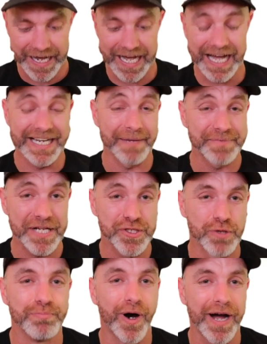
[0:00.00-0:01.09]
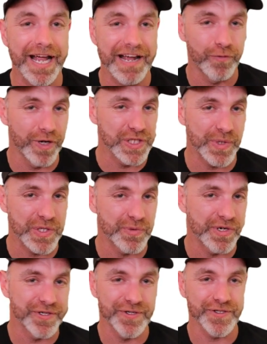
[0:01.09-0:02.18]
An update to my F1
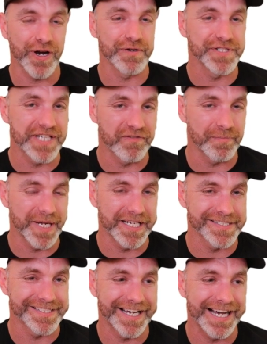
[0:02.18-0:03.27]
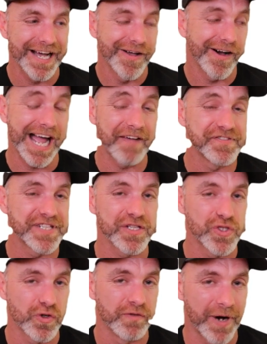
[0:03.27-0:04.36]
2022s I received from NSR. I have set
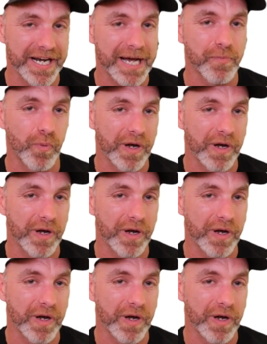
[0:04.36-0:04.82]
2 of mine up,